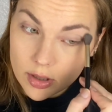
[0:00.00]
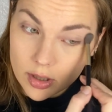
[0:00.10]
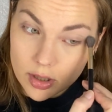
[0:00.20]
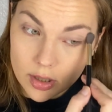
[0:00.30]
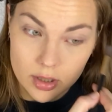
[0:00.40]

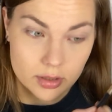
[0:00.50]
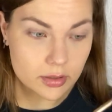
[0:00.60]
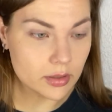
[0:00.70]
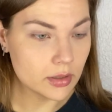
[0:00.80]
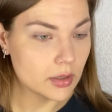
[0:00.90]

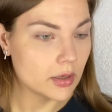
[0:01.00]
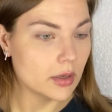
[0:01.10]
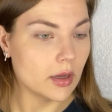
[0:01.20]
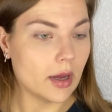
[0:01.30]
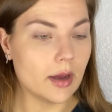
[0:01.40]
on
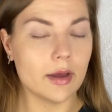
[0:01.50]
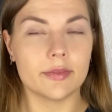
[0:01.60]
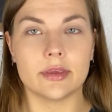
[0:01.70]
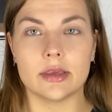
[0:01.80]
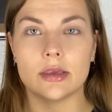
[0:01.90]

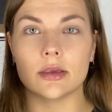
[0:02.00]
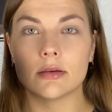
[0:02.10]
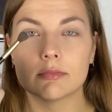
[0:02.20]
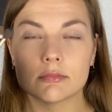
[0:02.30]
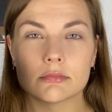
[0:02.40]
the
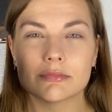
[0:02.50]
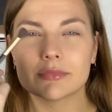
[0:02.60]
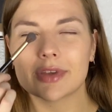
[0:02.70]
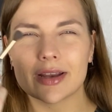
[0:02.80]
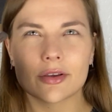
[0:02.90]

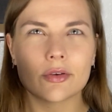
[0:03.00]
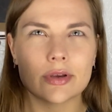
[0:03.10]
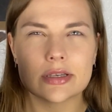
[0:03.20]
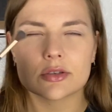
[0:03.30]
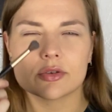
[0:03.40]
kind of
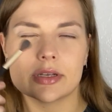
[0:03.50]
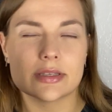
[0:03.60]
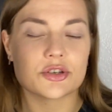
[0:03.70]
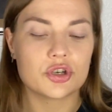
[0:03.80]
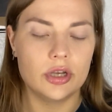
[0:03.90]
crease
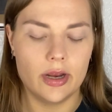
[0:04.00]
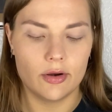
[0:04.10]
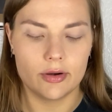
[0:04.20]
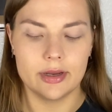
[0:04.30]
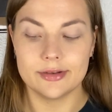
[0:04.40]
transition
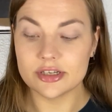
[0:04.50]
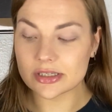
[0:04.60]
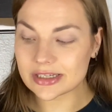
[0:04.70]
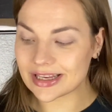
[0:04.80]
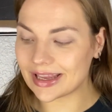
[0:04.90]
area,
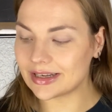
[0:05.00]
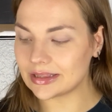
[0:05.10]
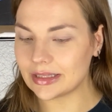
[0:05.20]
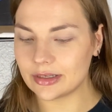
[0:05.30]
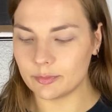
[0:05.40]
just to gain a
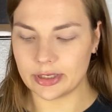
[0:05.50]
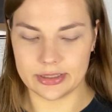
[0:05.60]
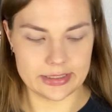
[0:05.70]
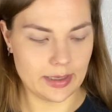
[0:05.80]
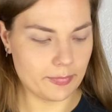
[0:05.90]
little bit of
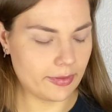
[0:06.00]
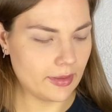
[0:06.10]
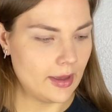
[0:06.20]
depth.